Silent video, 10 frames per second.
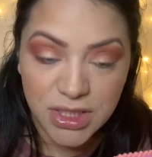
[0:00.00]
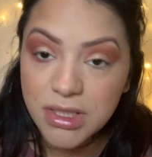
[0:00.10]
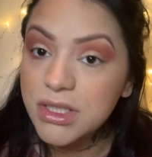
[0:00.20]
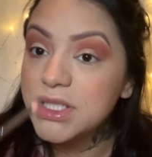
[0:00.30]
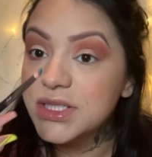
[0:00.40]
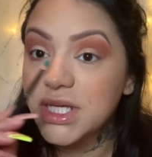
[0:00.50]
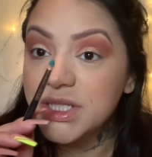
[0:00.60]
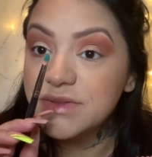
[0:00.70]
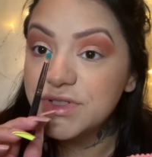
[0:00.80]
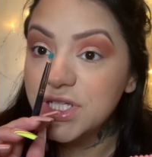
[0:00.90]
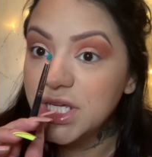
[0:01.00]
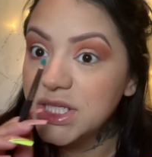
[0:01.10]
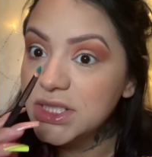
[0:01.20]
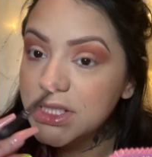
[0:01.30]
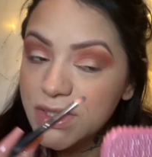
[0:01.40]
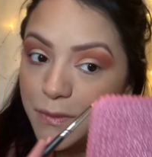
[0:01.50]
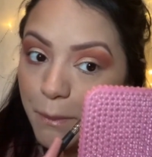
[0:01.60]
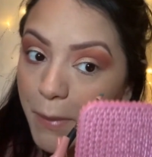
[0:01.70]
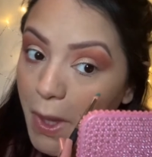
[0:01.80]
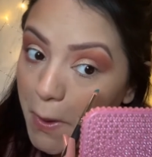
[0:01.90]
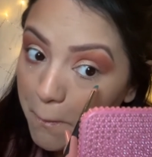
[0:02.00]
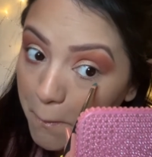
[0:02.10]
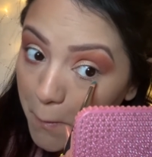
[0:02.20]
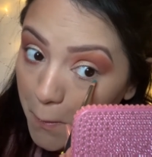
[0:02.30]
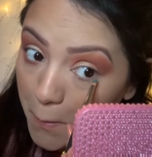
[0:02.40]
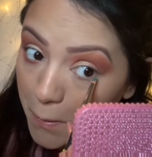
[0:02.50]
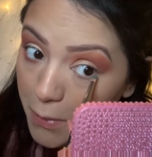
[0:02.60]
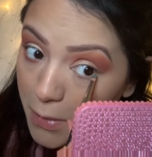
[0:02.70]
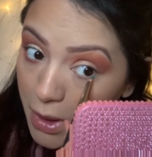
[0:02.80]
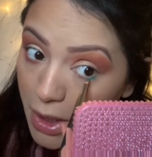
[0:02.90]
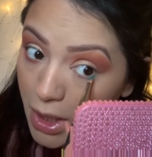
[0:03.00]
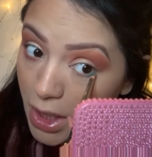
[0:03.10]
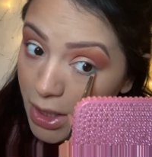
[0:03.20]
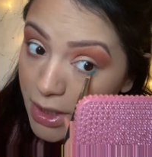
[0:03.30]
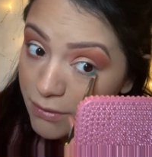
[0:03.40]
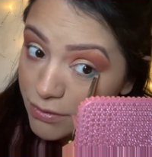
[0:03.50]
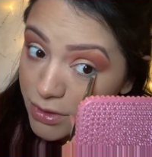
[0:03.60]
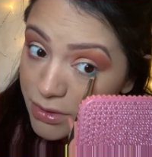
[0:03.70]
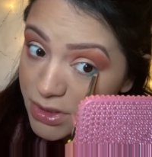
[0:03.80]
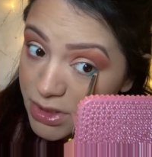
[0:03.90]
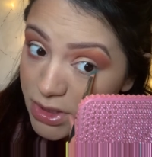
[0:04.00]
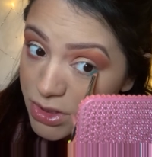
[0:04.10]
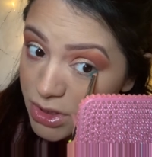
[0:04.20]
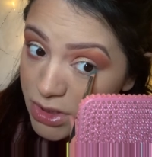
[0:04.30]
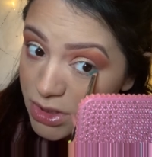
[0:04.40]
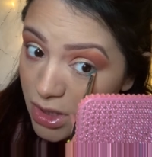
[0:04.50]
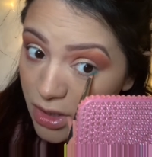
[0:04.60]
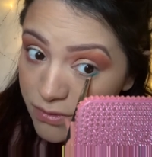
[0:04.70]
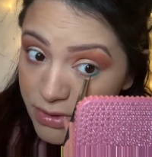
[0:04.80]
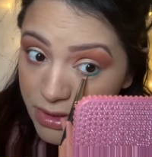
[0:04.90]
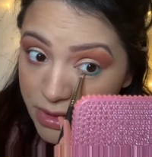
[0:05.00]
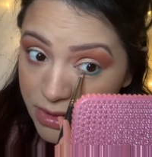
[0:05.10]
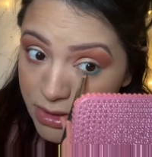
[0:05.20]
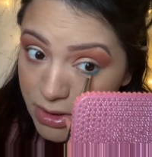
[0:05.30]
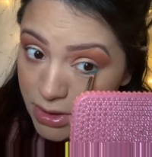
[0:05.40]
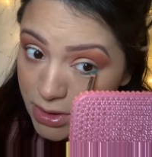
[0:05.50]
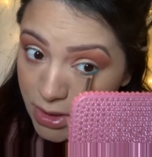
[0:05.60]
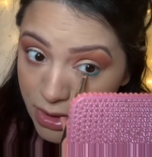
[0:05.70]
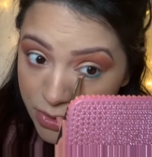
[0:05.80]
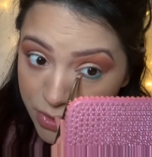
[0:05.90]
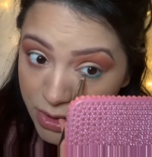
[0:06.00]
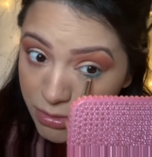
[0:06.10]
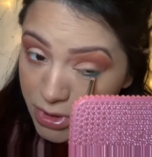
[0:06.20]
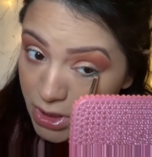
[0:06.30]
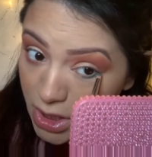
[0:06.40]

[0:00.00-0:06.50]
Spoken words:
these kind of shades, but I never do these kind of shades. Often is an understatement.